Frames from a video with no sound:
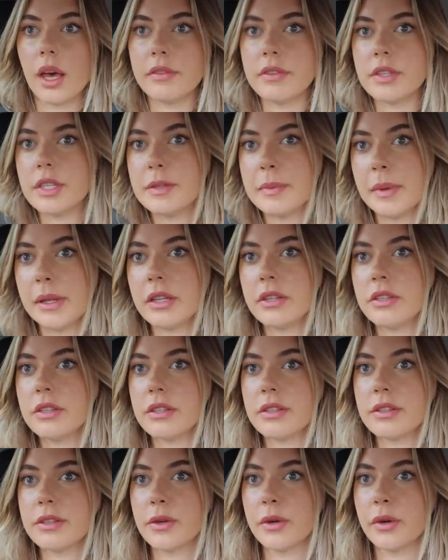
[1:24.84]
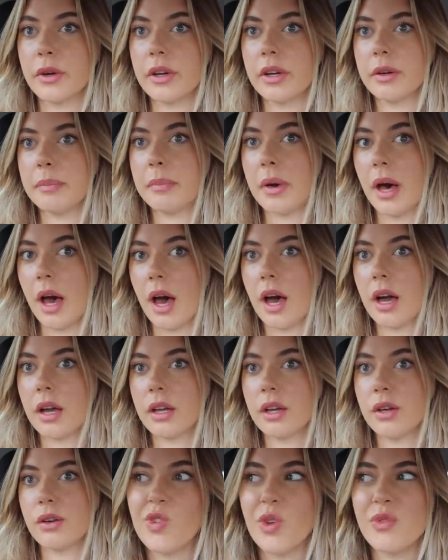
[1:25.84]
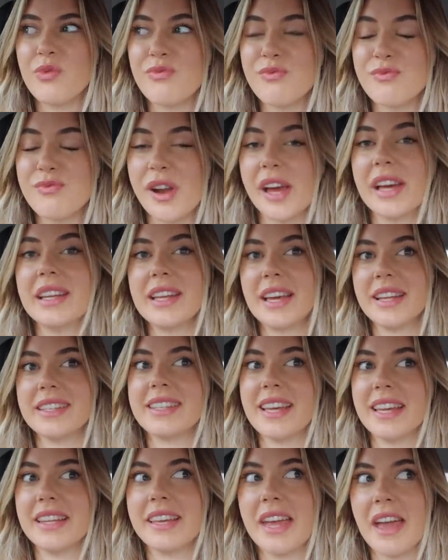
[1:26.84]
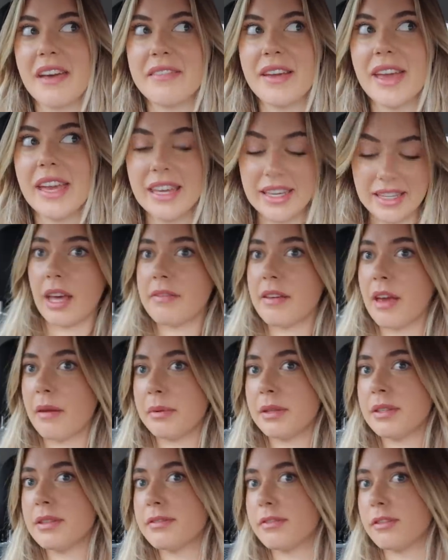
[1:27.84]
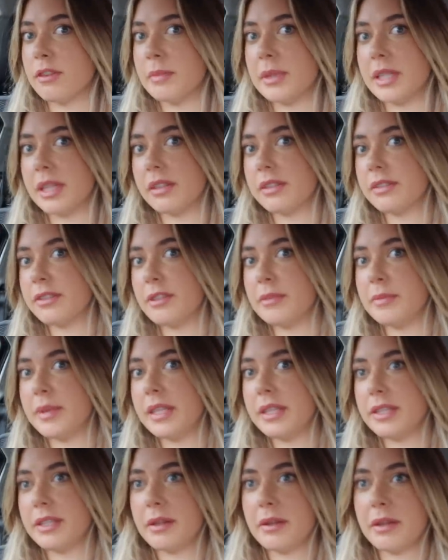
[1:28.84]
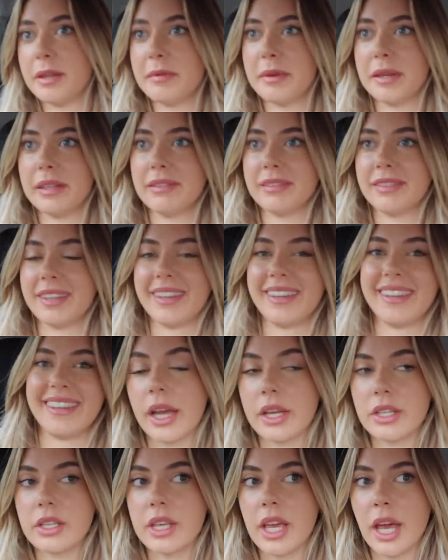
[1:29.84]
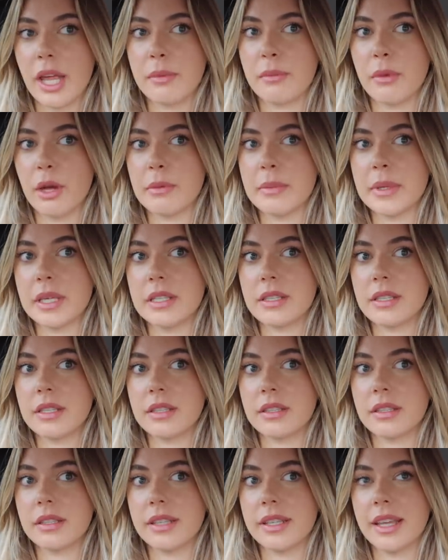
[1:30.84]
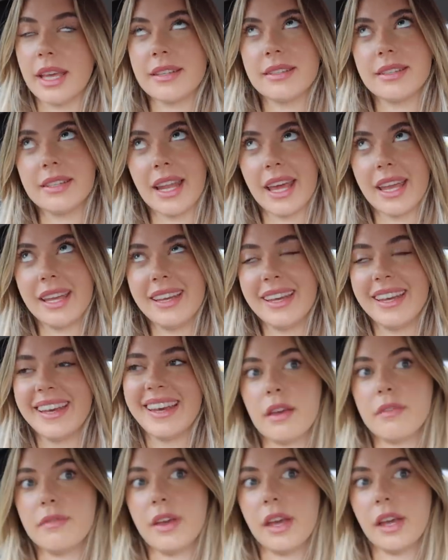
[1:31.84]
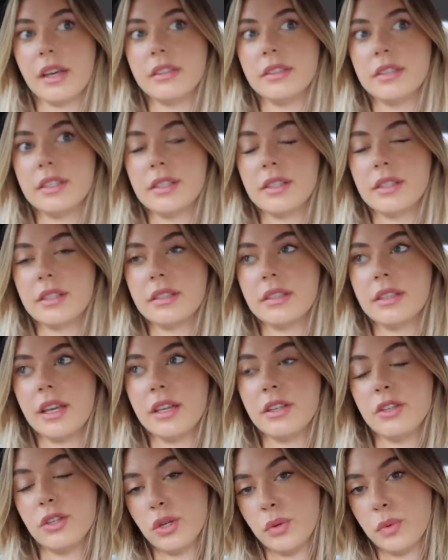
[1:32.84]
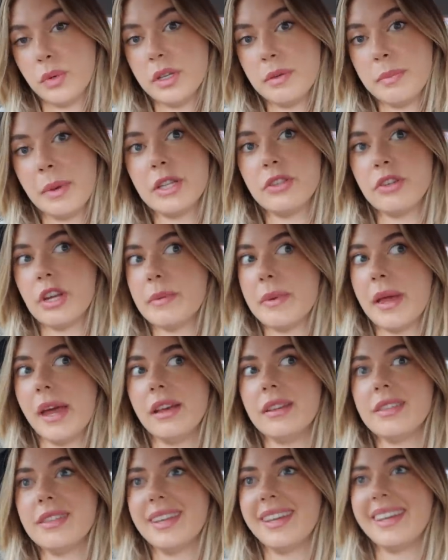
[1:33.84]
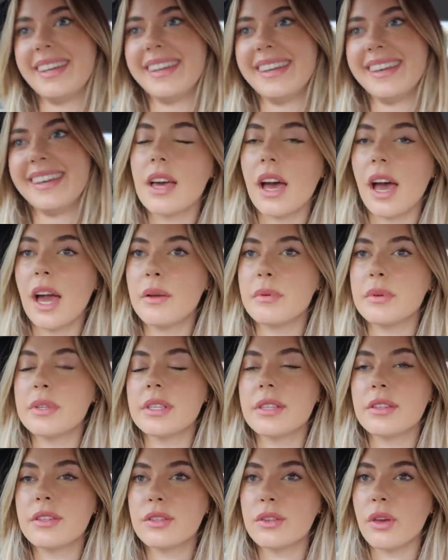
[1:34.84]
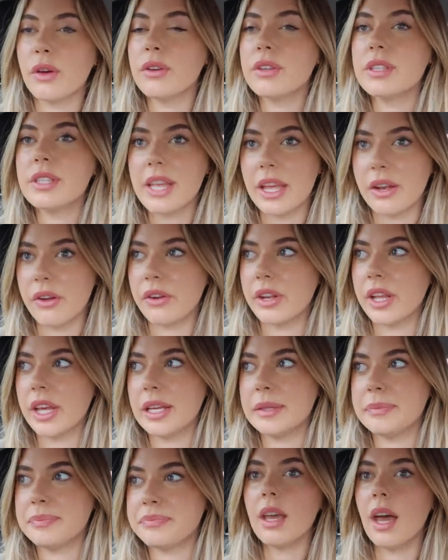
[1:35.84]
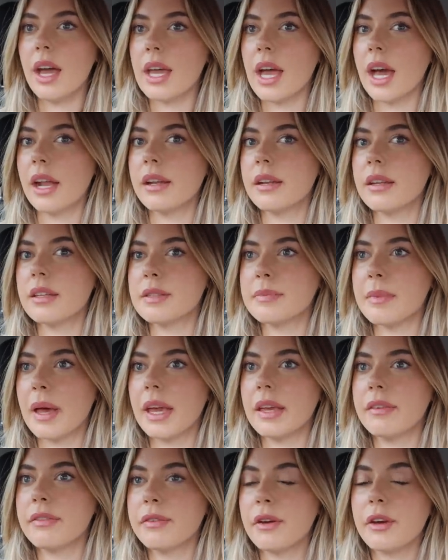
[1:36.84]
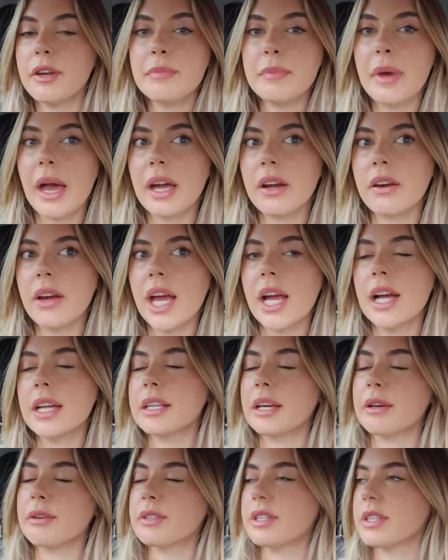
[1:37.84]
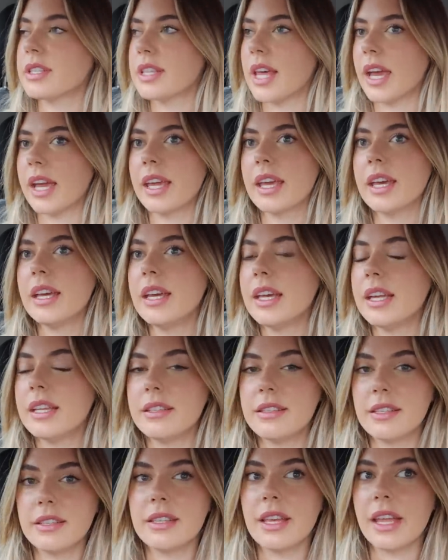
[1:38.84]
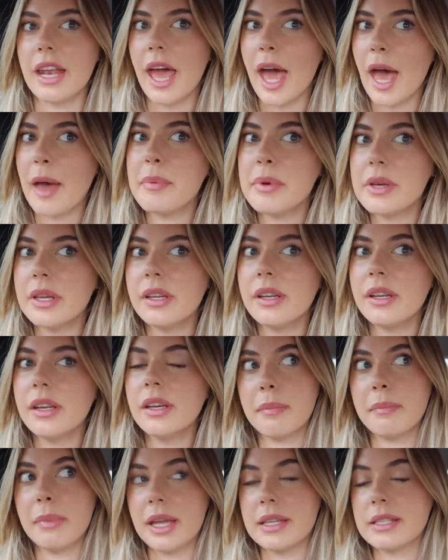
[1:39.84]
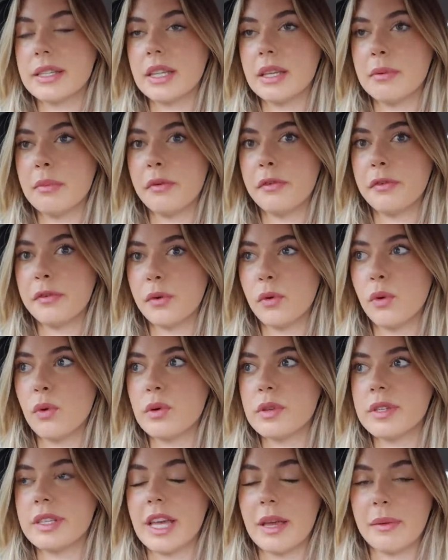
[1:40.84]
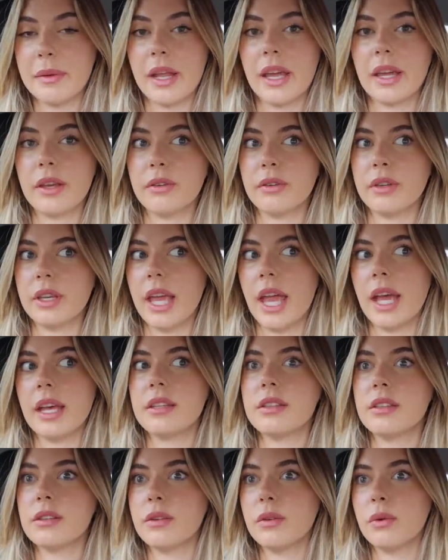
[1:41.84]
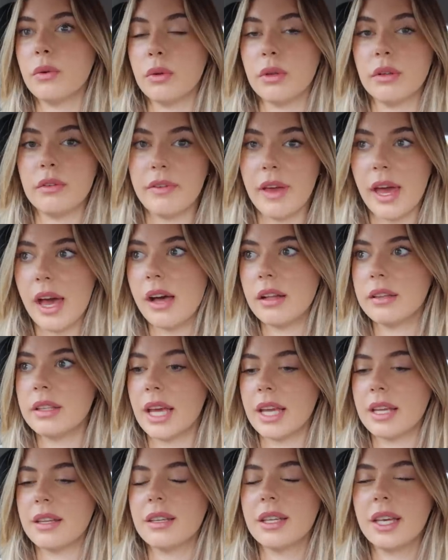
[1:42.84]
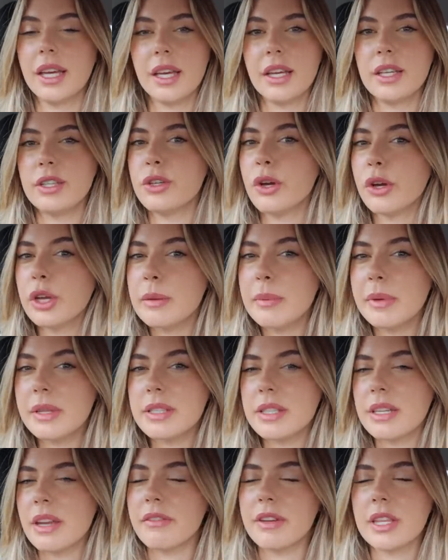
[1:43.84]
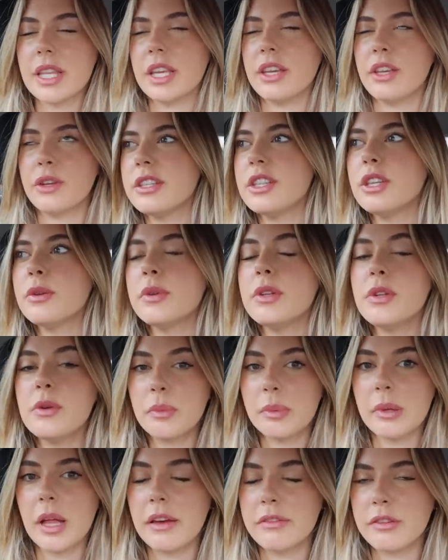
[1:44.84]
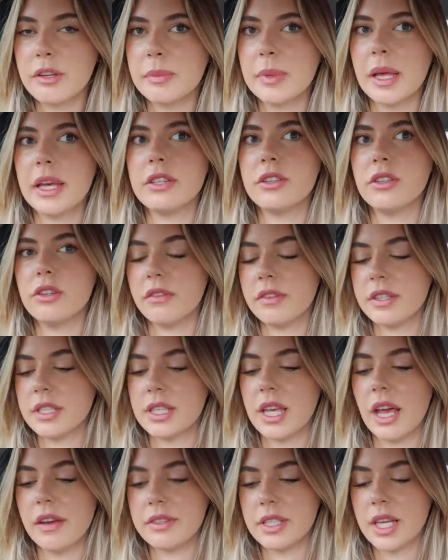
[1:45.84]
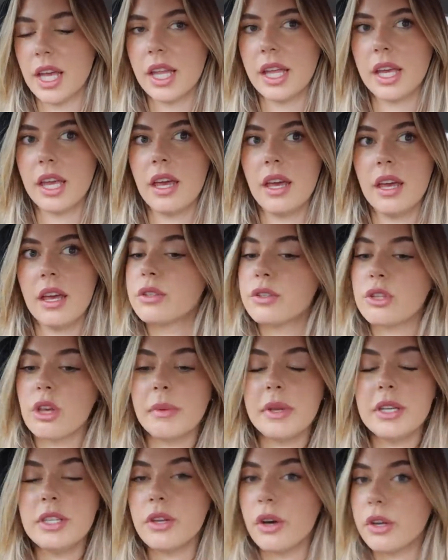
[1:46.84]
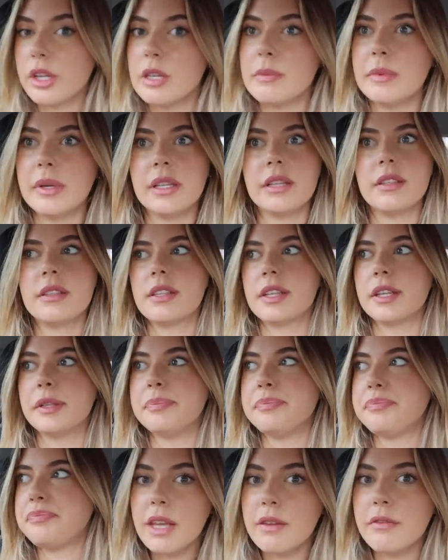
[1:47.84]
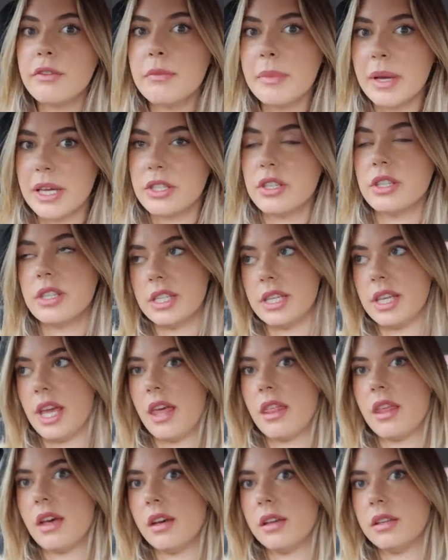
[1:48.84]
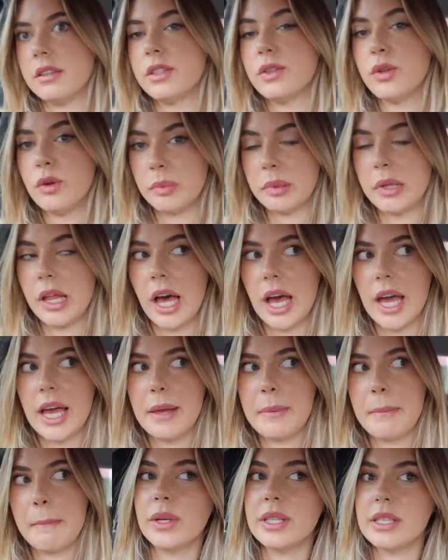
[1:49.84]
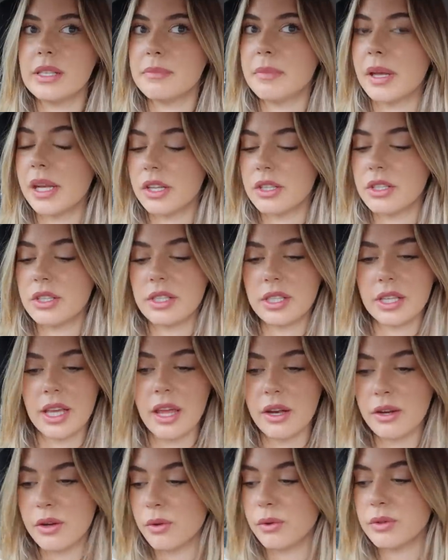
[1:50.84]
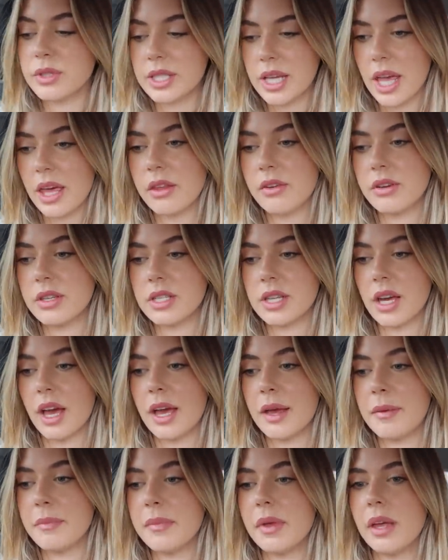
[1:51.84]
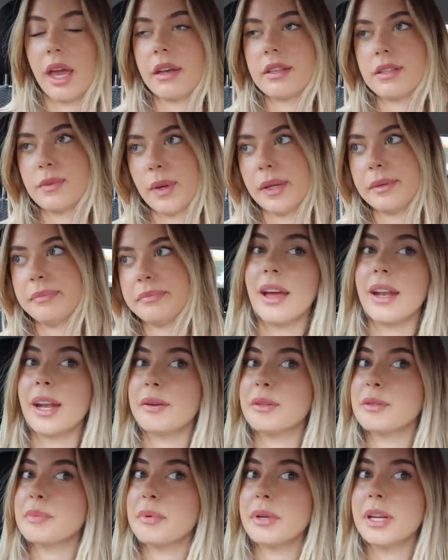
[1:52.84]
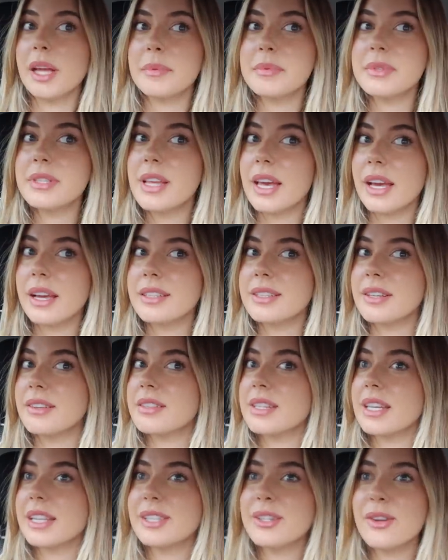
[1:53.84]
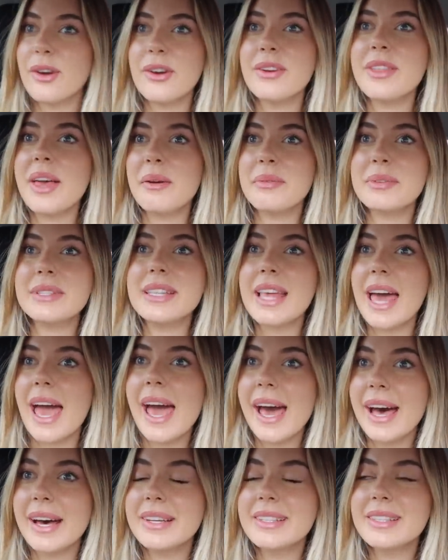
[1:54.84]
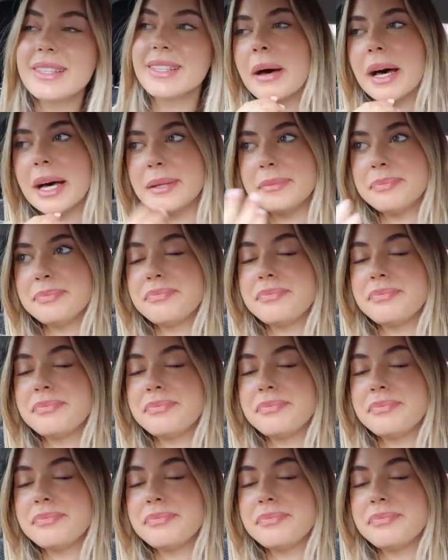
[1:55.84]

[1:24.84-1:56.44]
I've just managed to score a park right outside the cafe. Life happens for me, not to me, do you know what I mean? I actually had a moment yesterday. I found and toured my dream house and I was so set on it. I had it as my phone background. I was just like, this is gonna happen. And basically before Sam and I could get all of our like documents and everything, you know when you apply for a place and you obviously have to get like so many documents and information together to apply, we didn't manage to get it all together in time and the house went. And I was pretty upset because I was like, no, that was the house. But